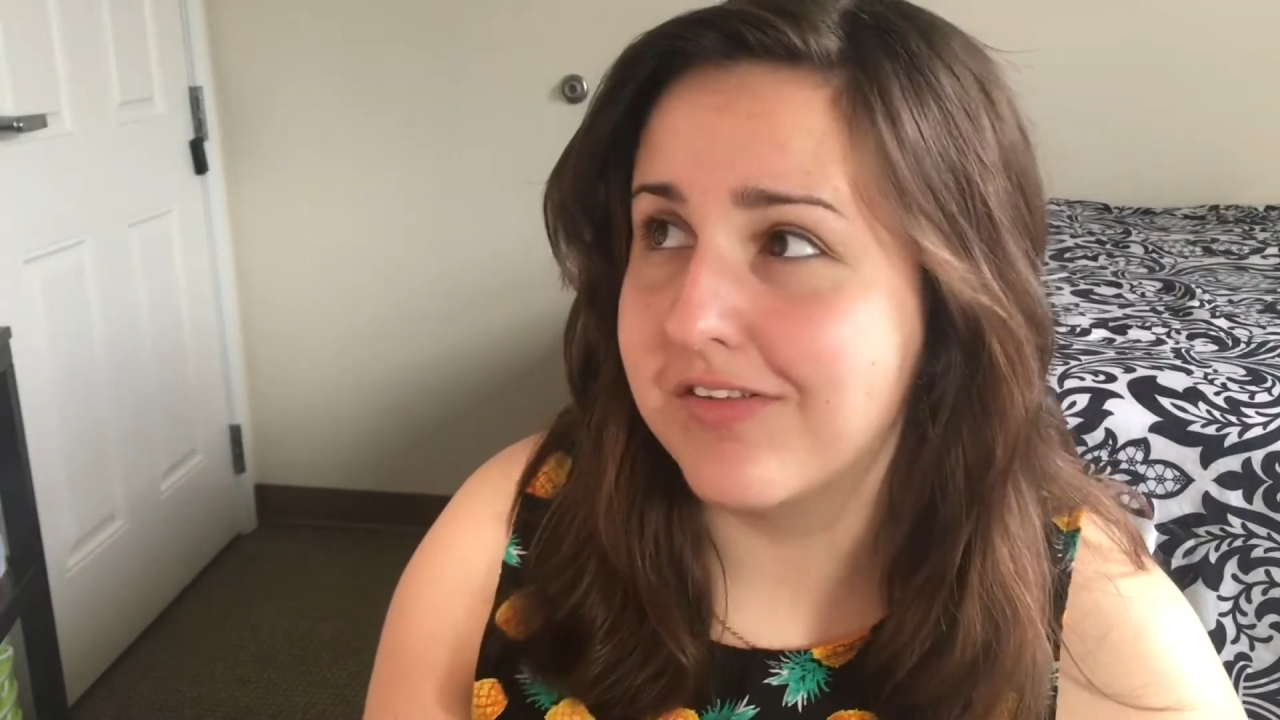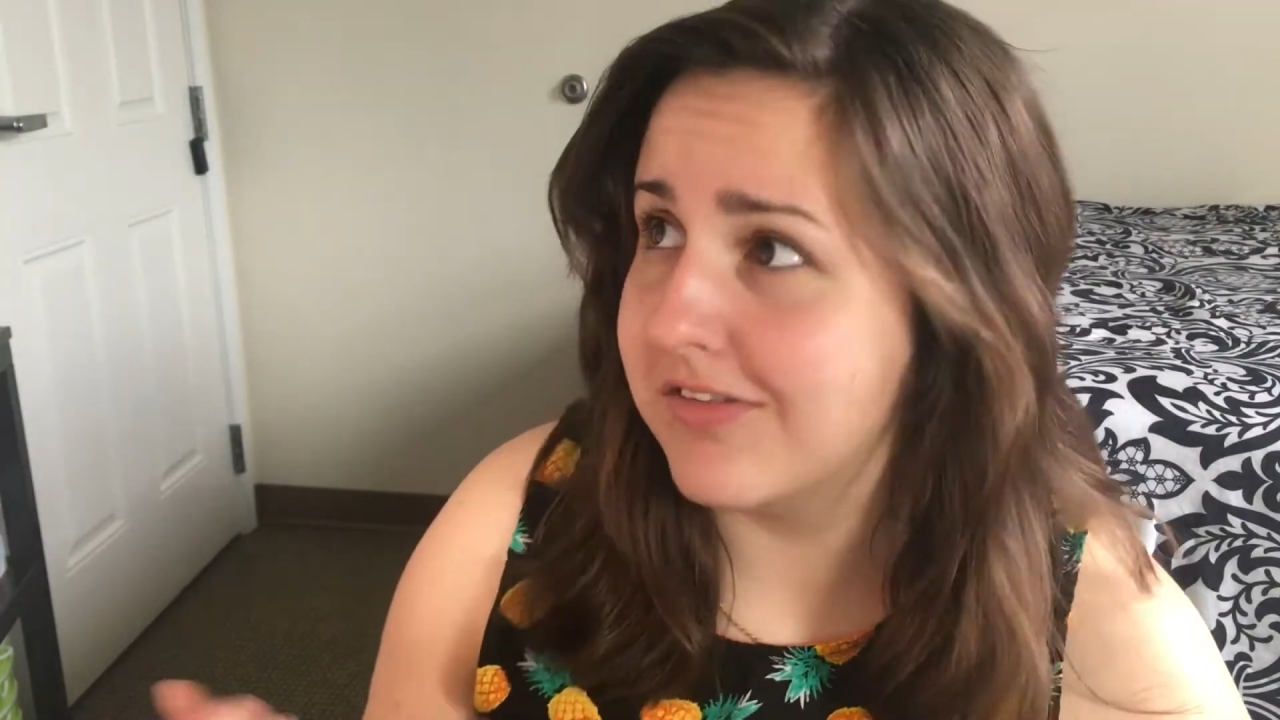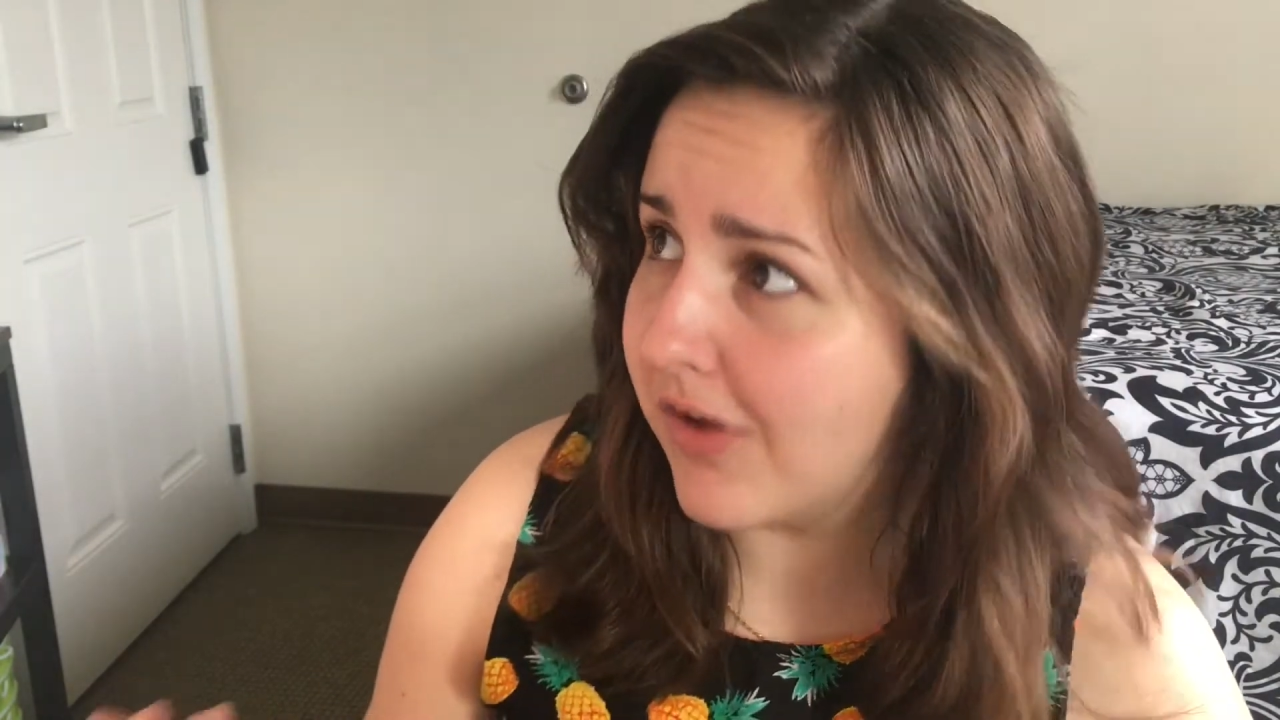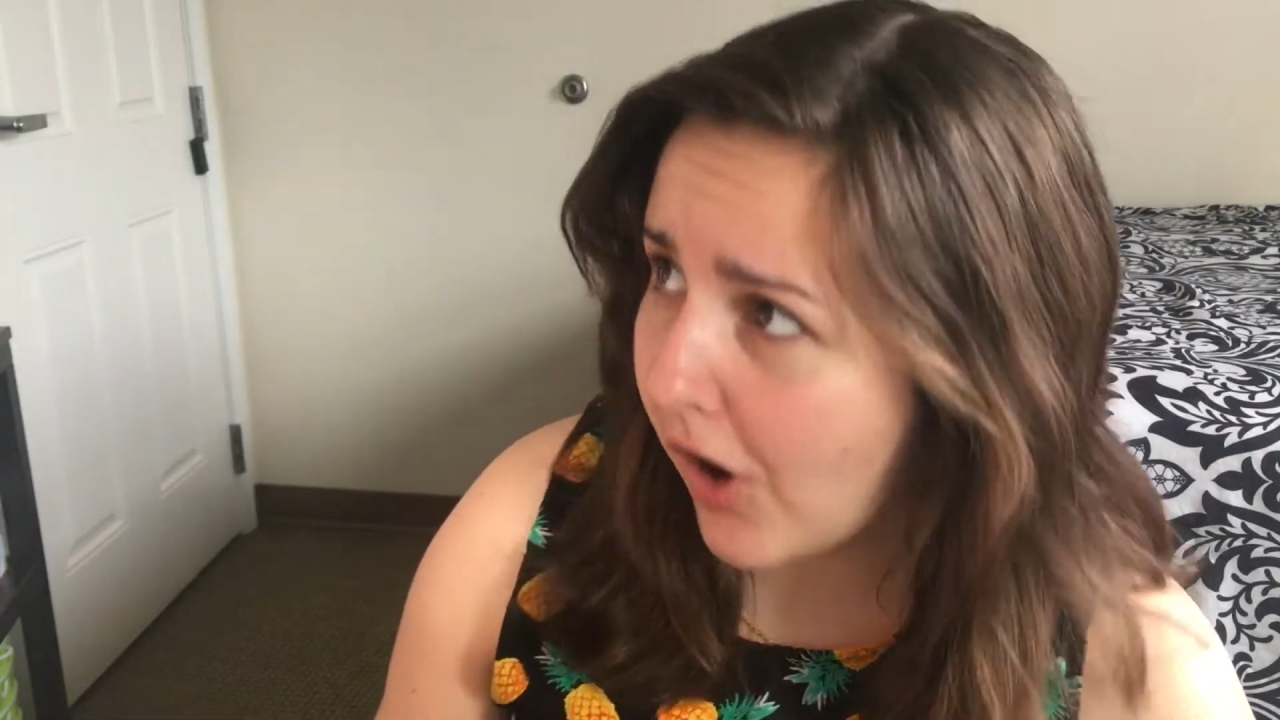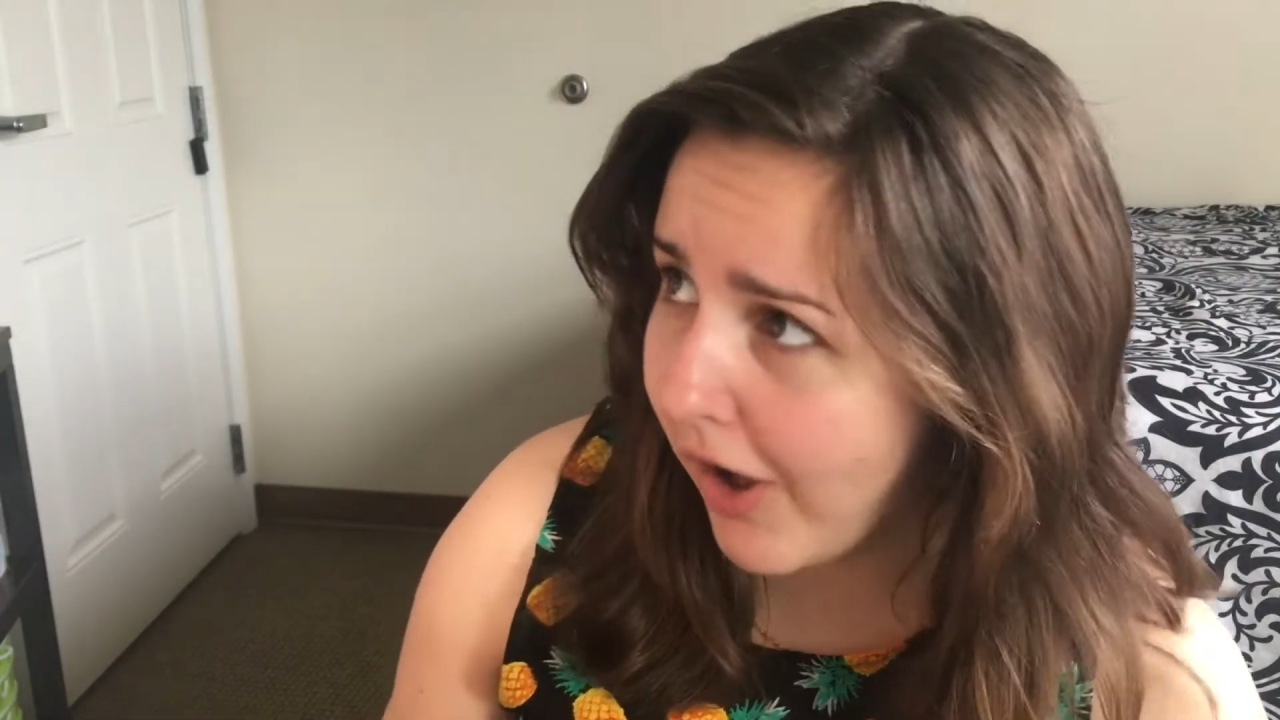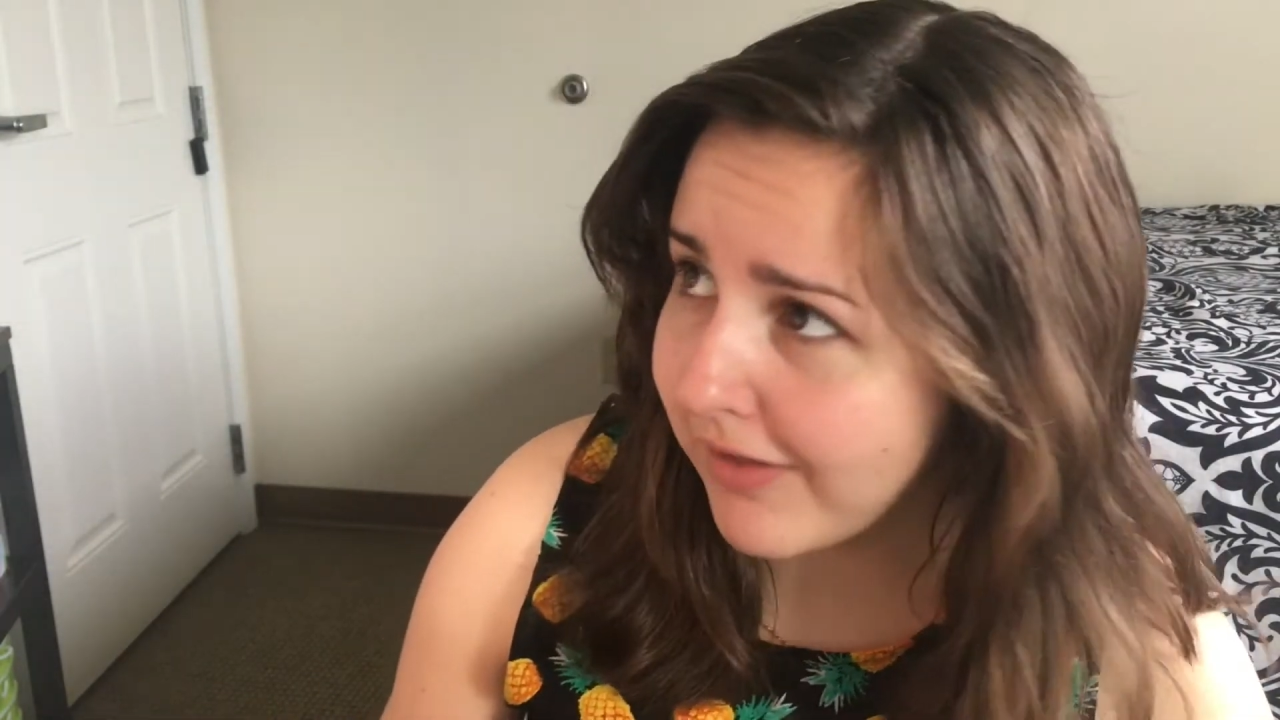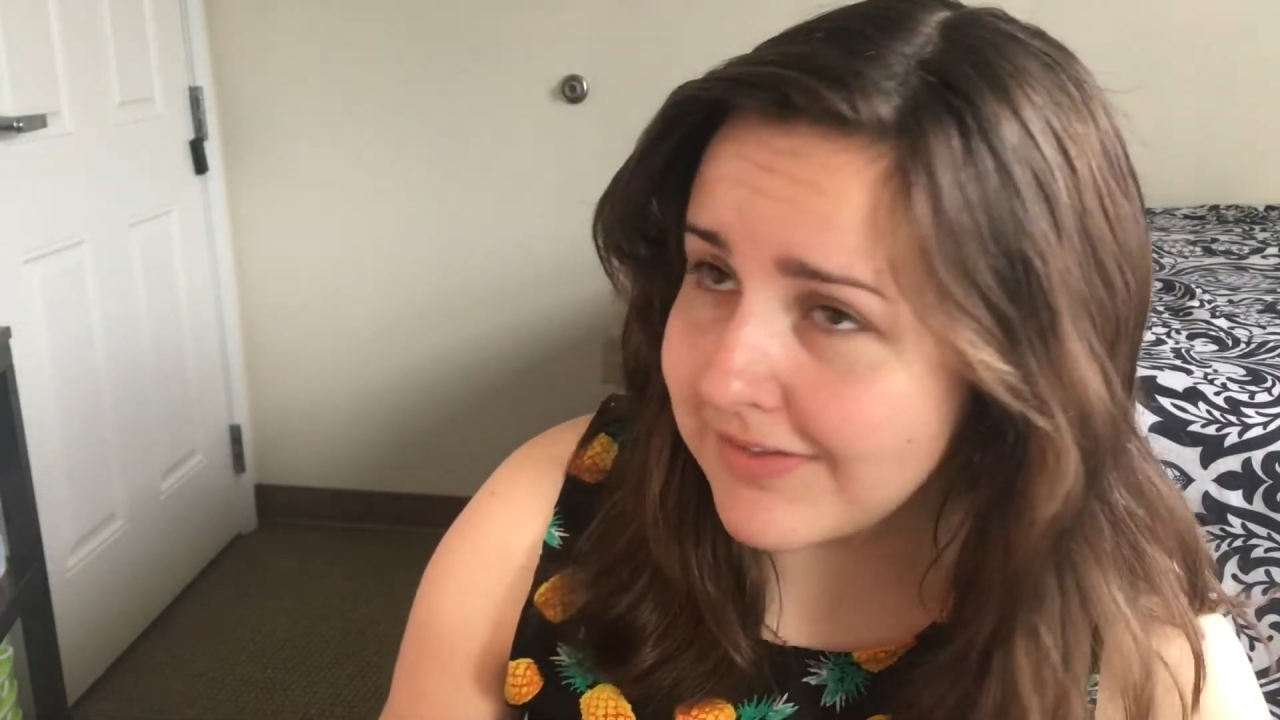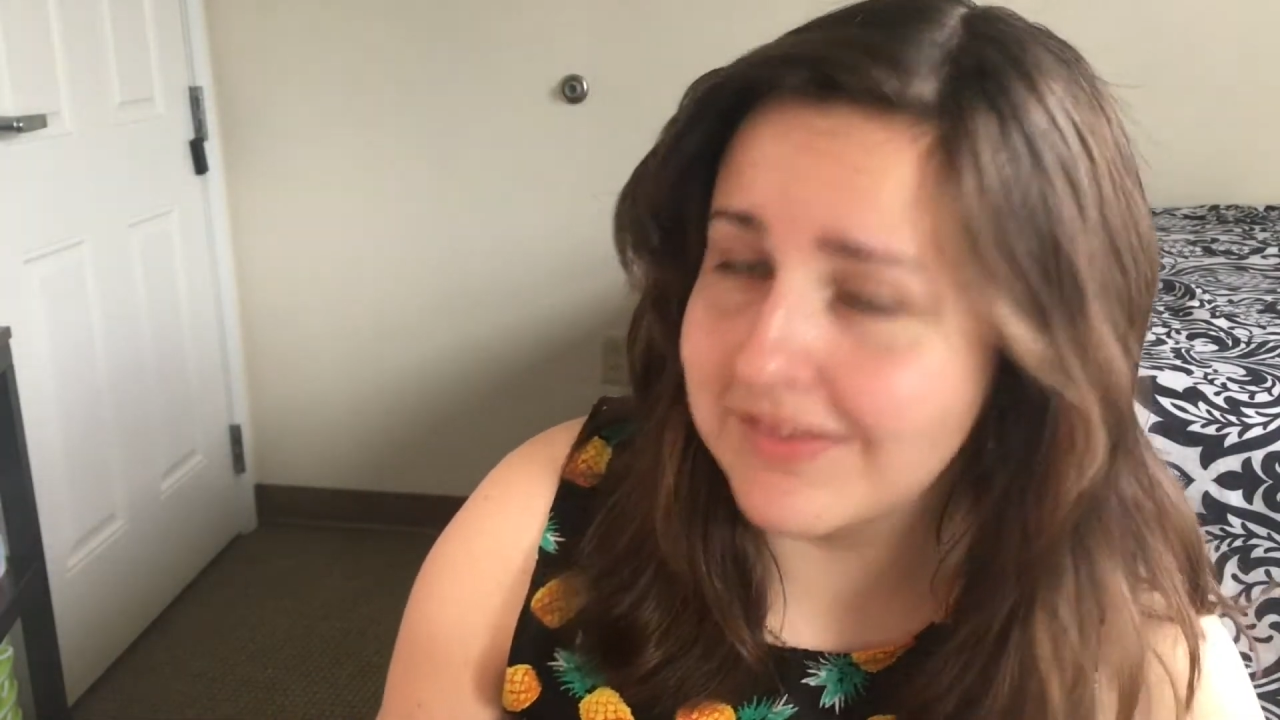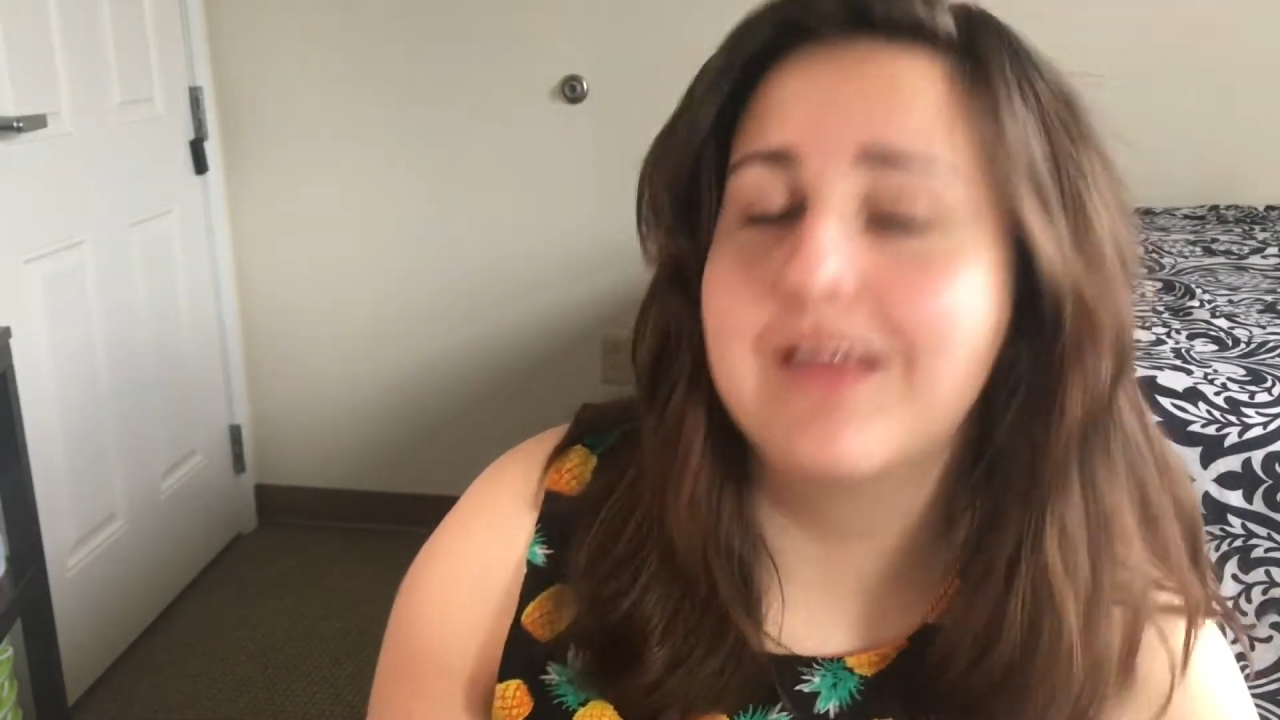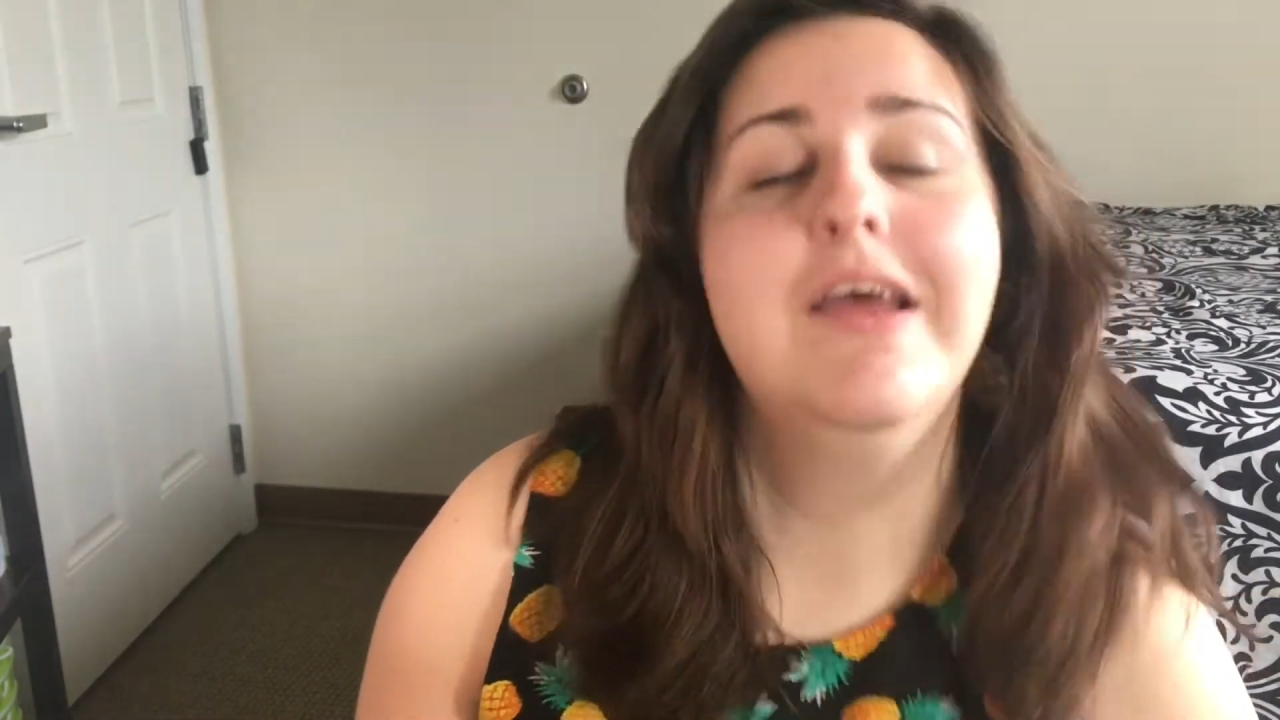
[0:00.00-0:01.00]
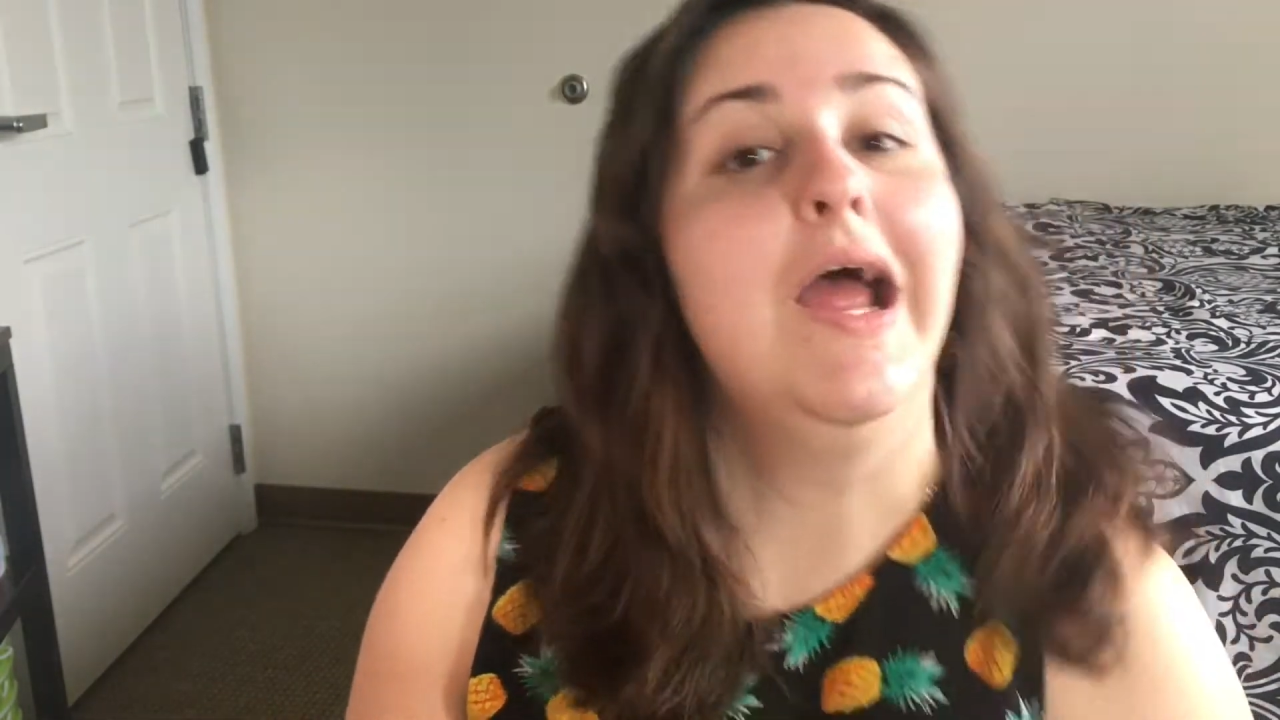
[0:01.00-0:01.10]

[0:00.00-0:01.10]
sauce.